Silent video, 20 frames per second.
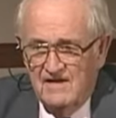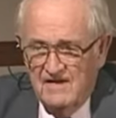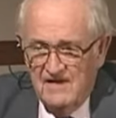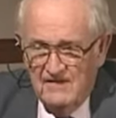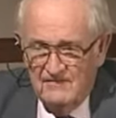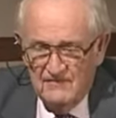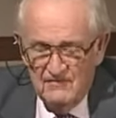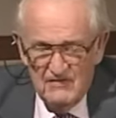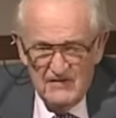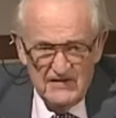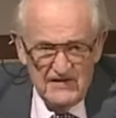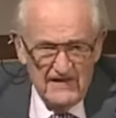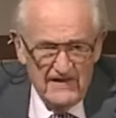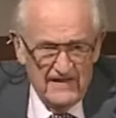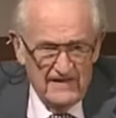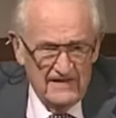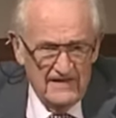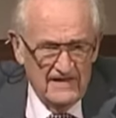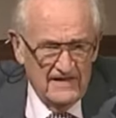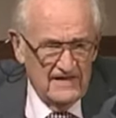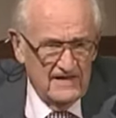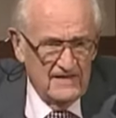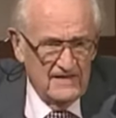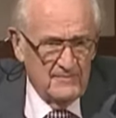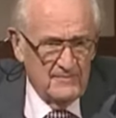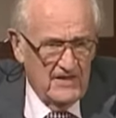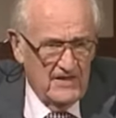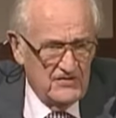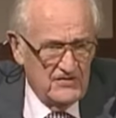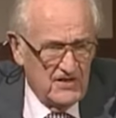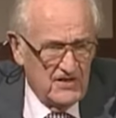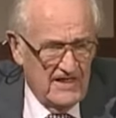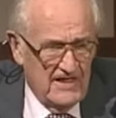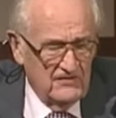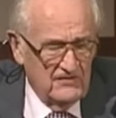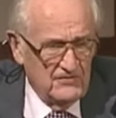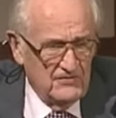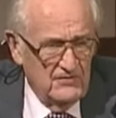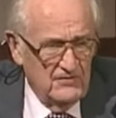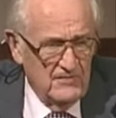never again in my
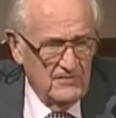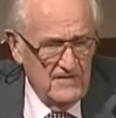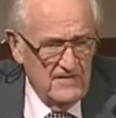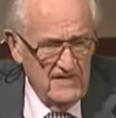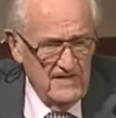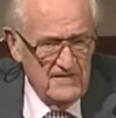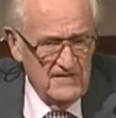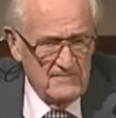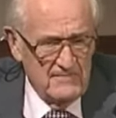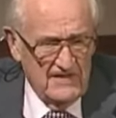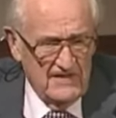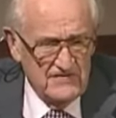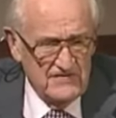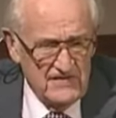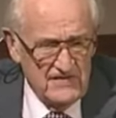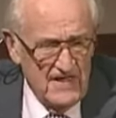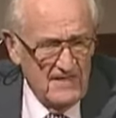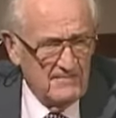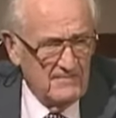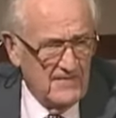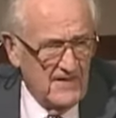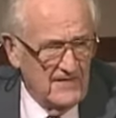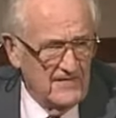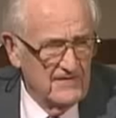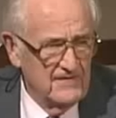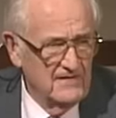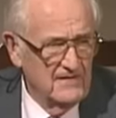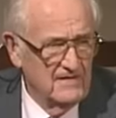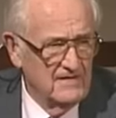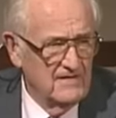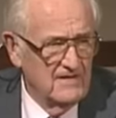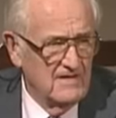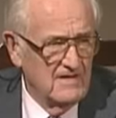childhood with either my stepmother